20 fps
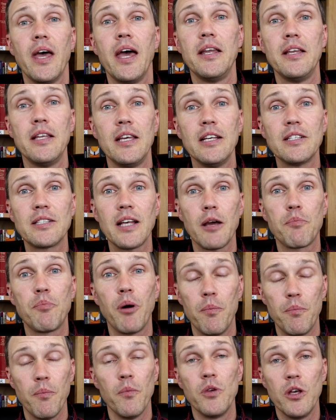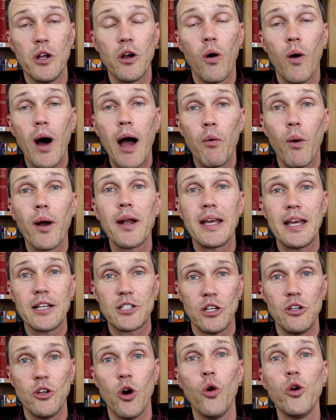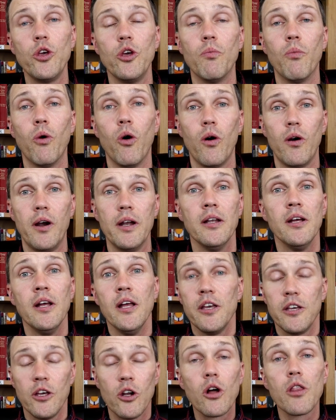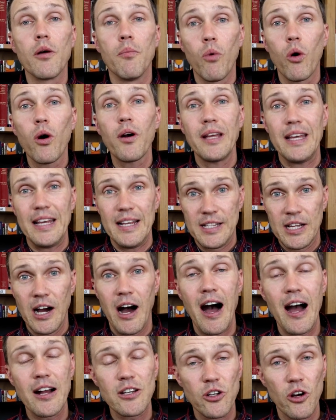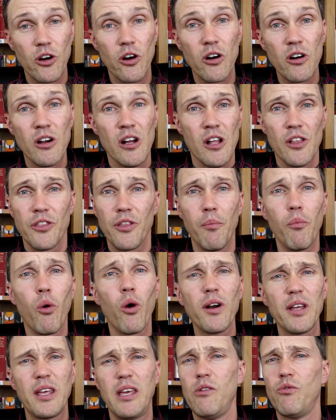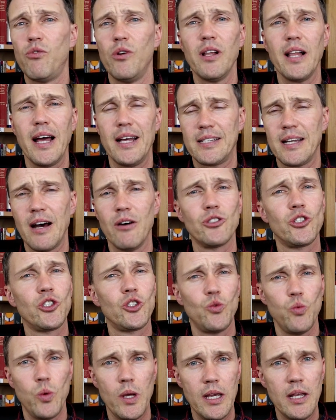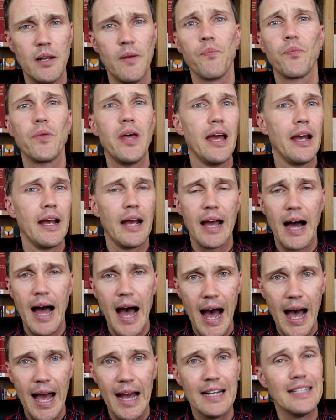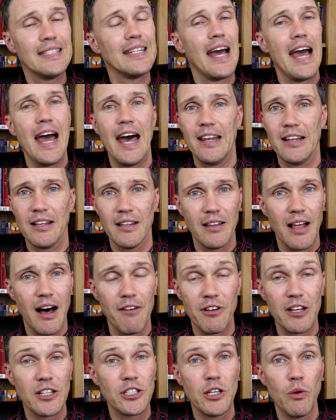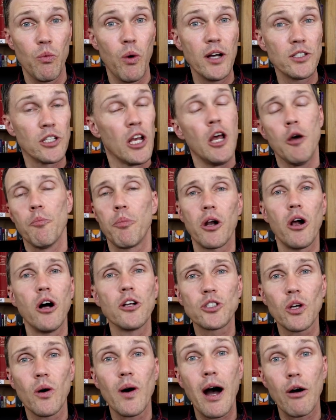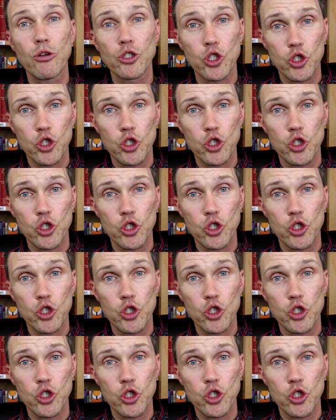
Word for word: And he's like, But, you know, I want to get to know you more. And, you know, the more he talked to her, the more he realized how sweet and kind and loving she was, but also how